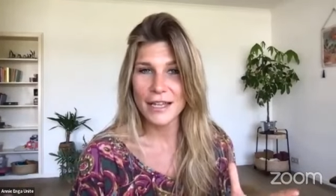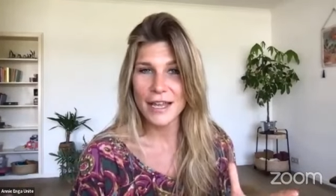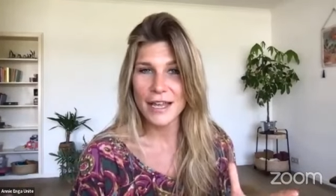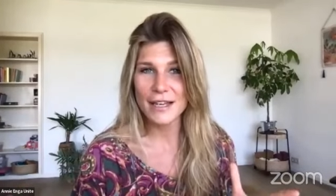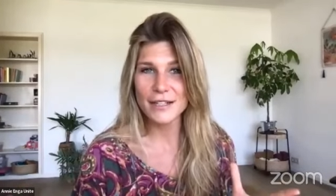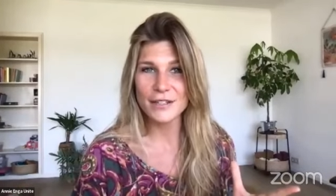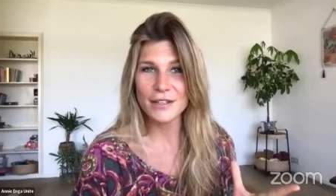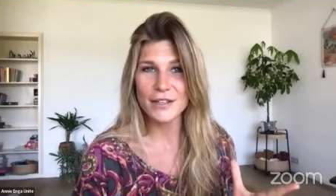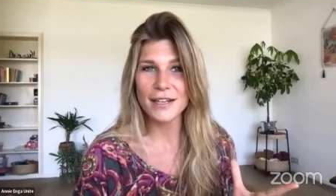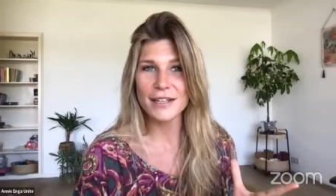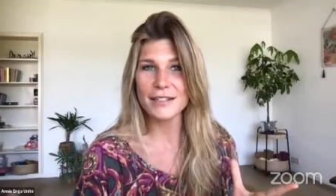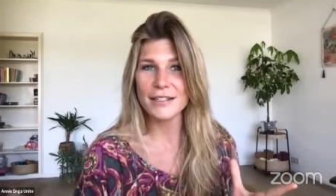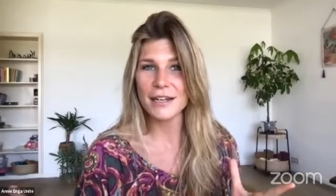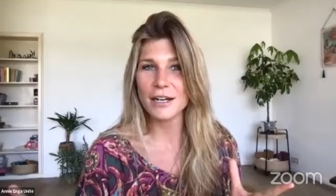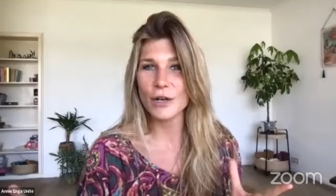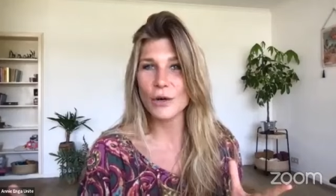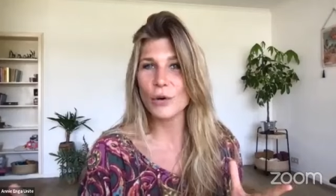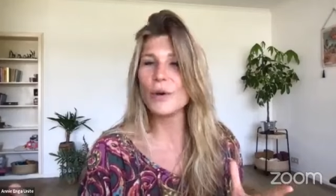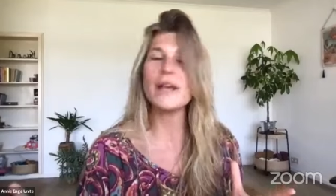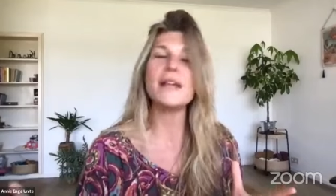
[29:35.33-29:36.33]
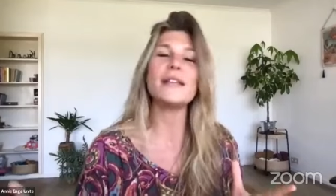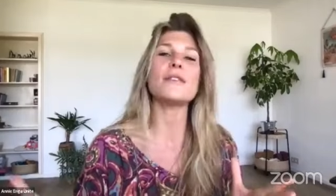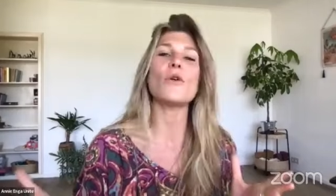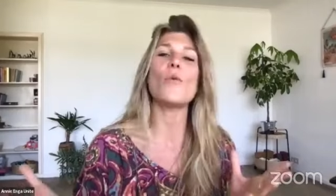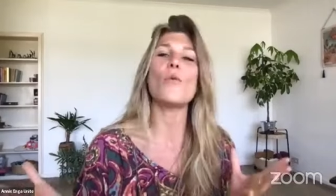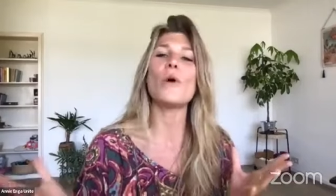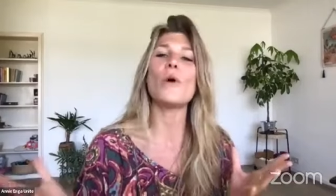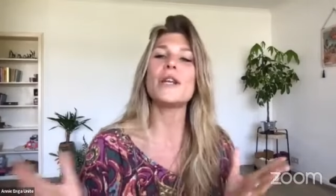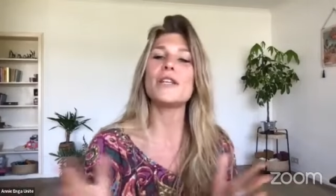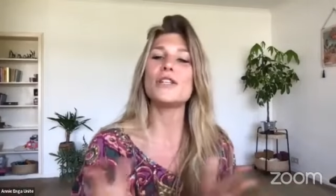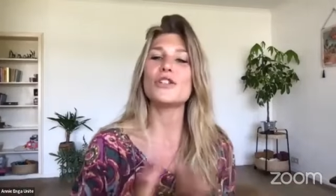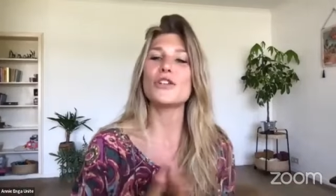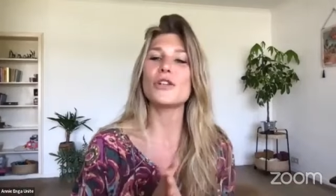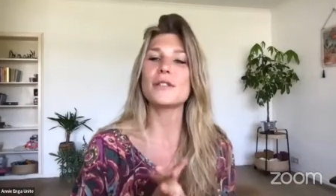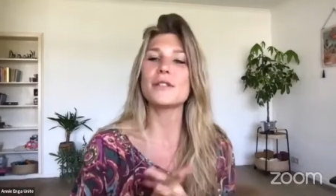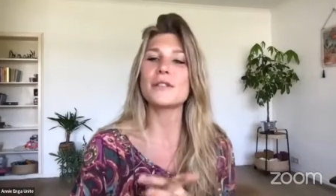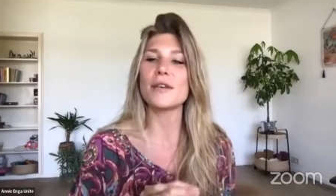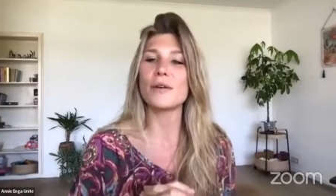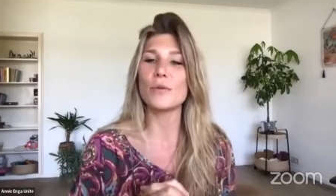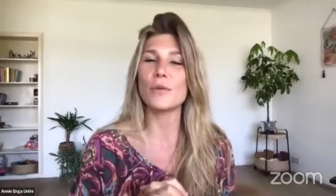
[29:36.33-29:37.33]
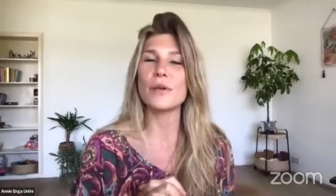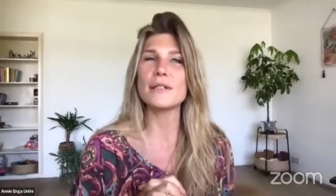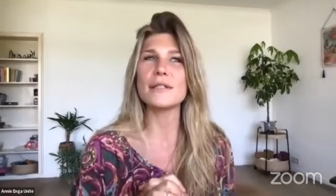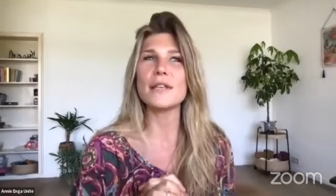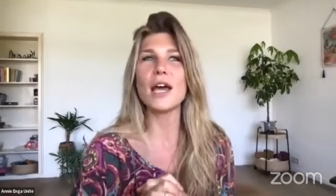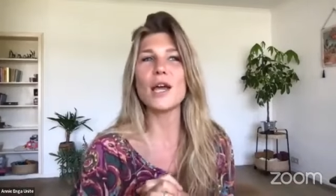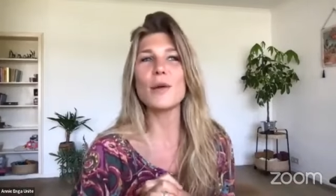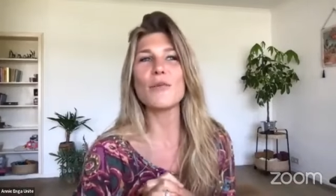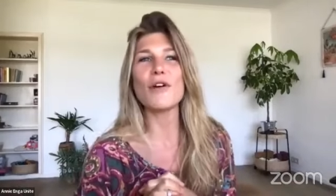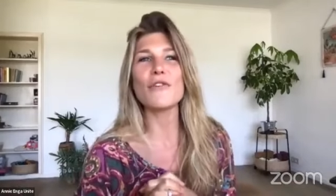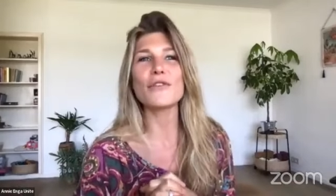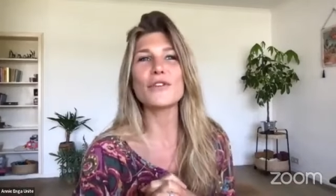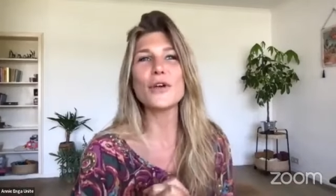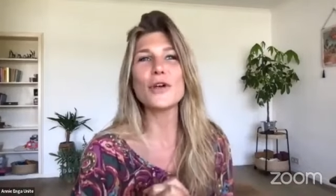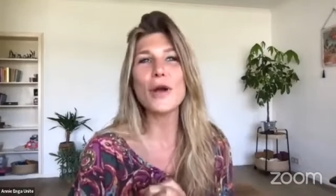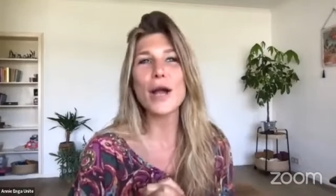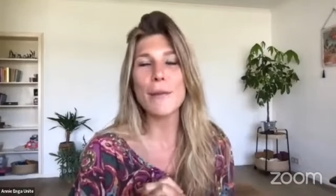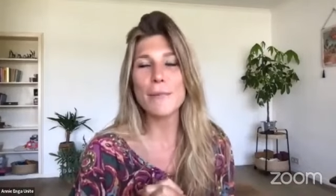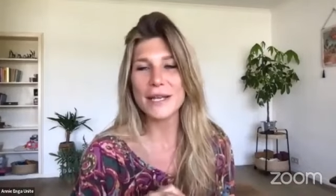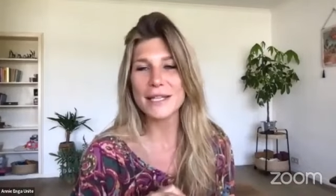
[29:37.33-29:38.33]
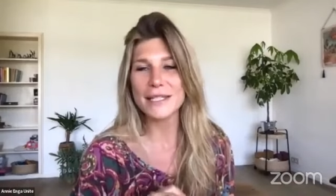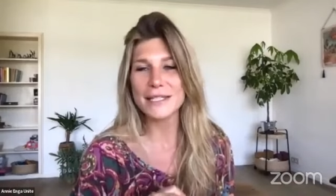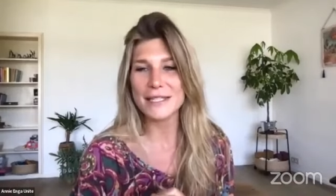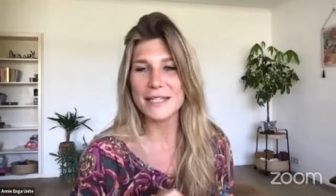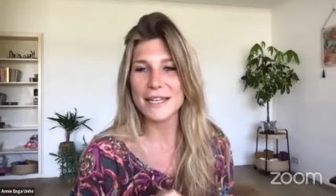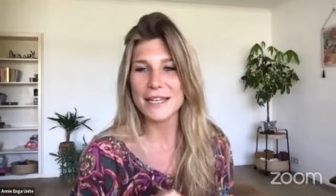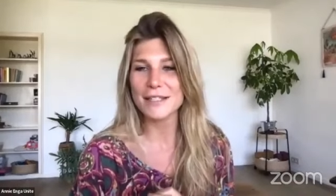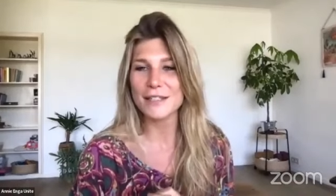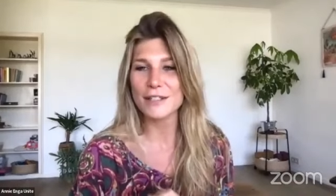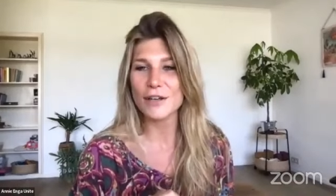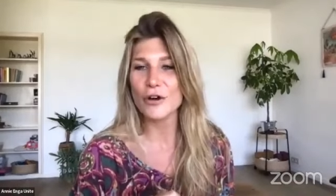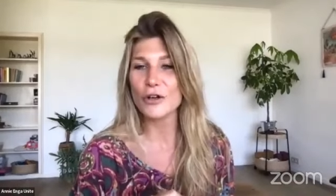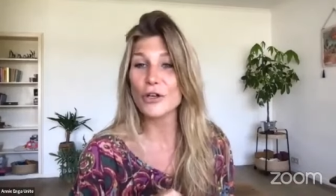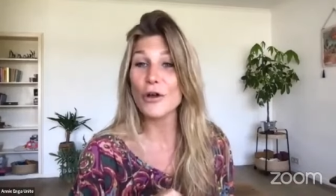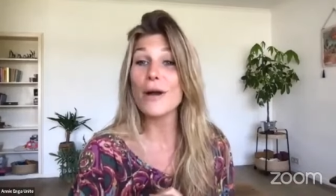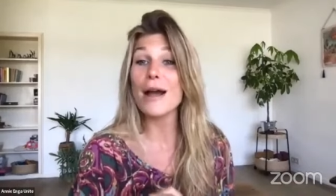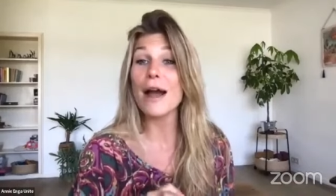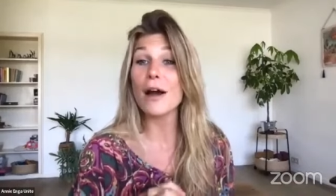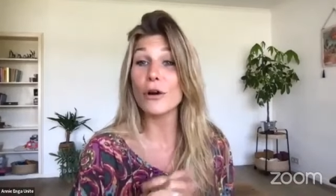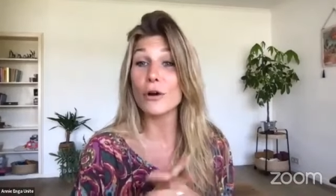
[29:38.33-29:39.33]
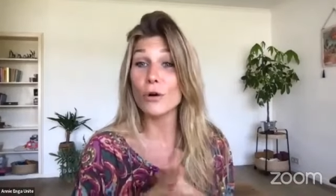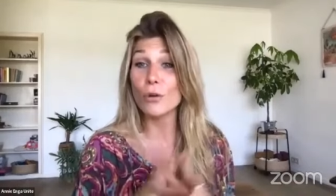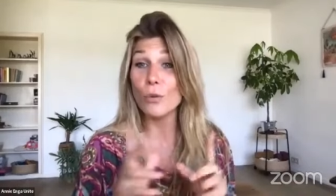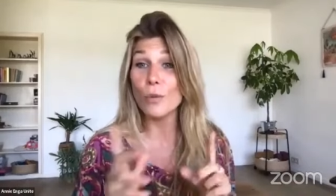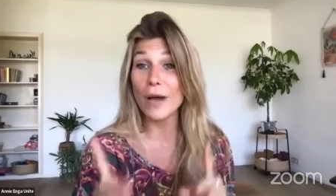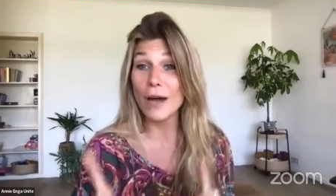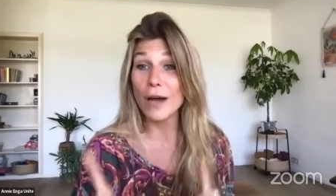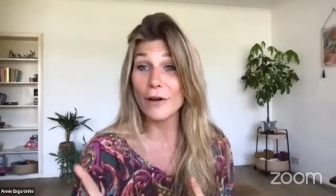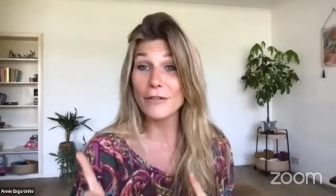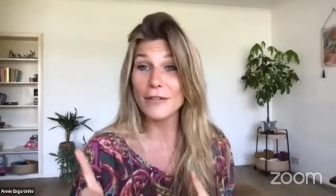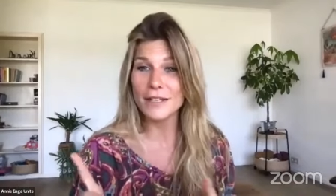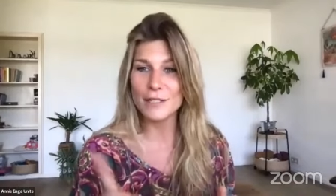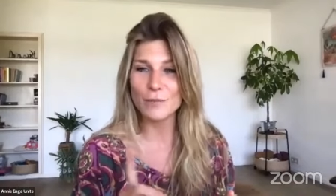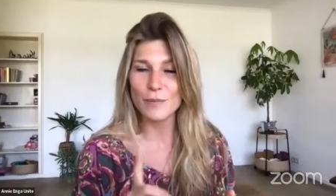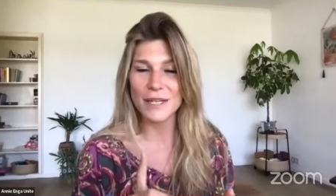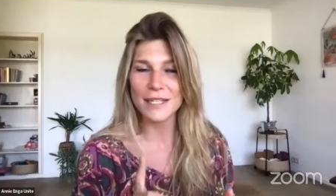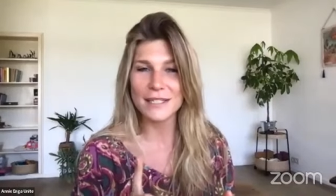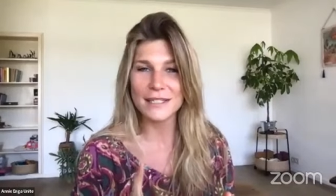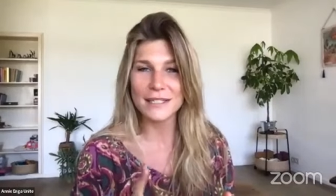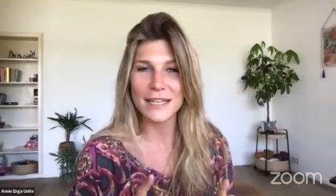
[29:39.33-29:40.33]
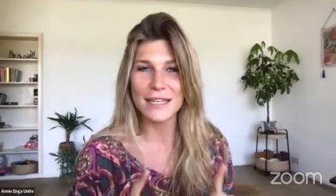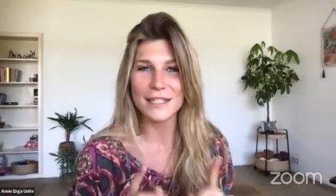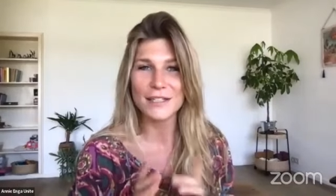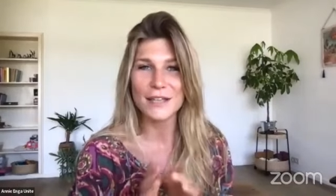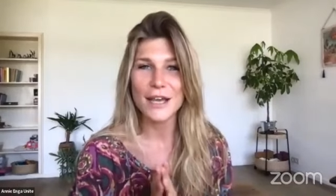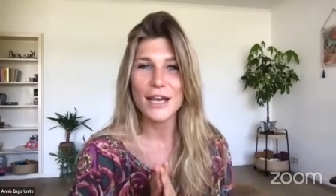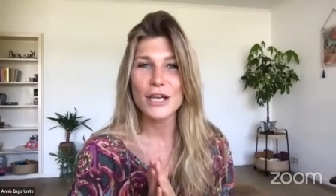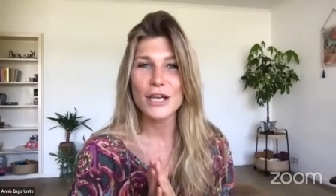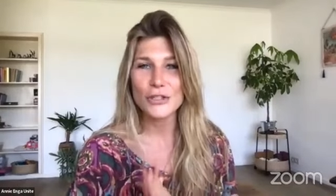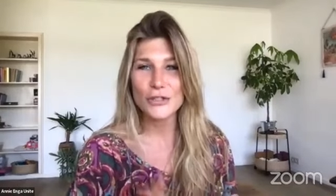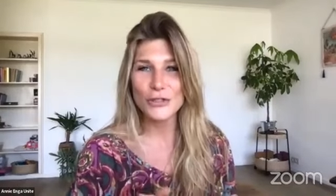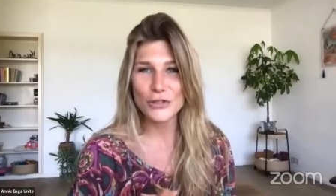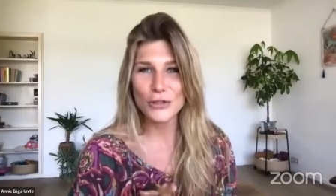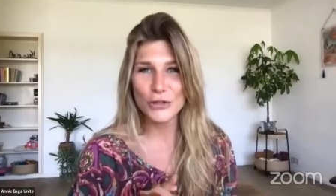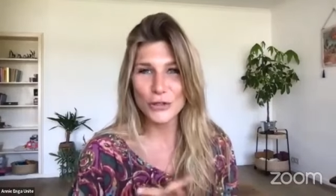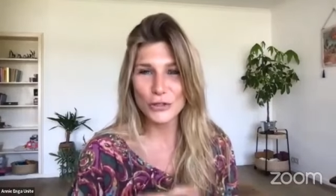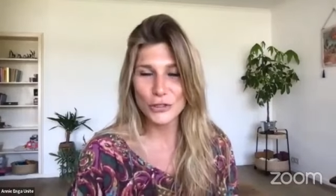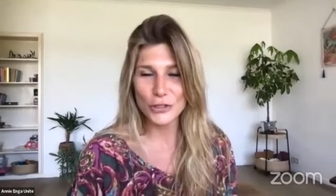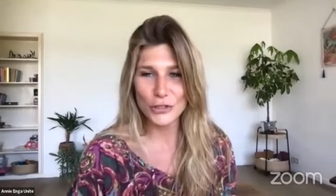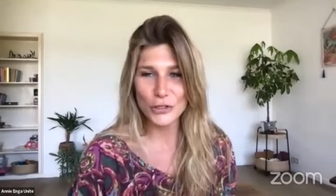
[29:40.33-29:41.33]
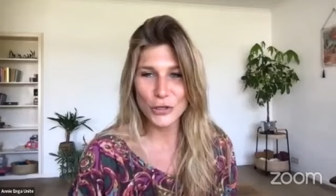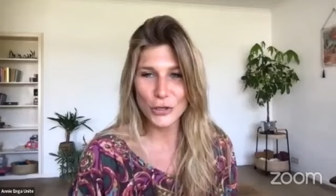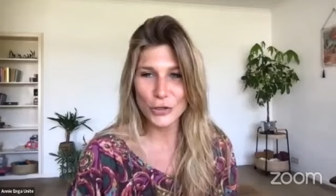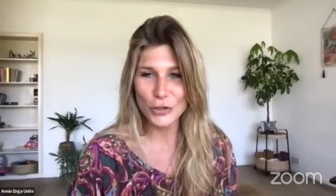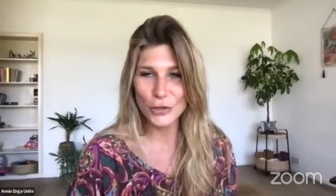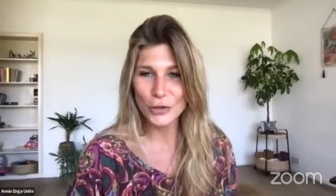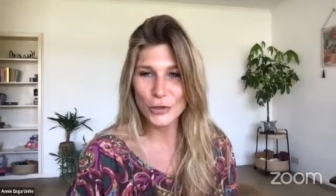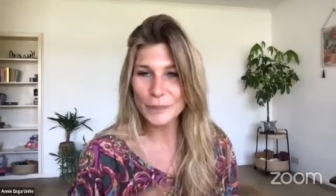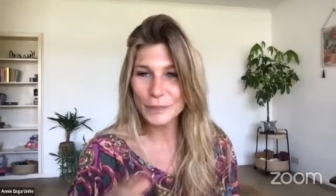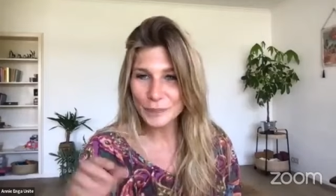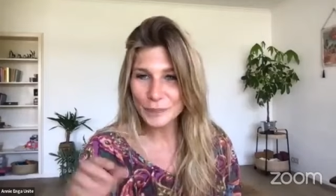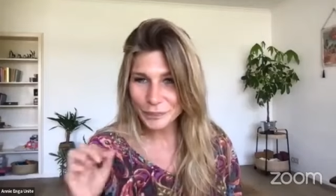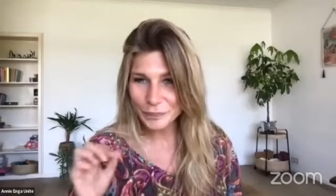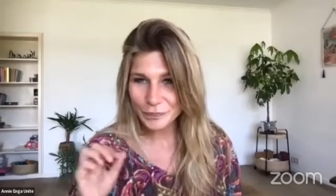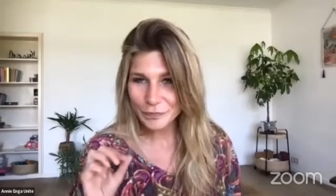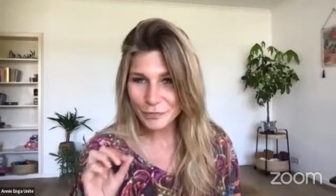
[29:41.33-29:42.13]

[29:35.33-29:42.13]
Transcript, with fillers: Yeah, so there's a quiz. What is your what type of yoga business, yoga or wellness business suits you?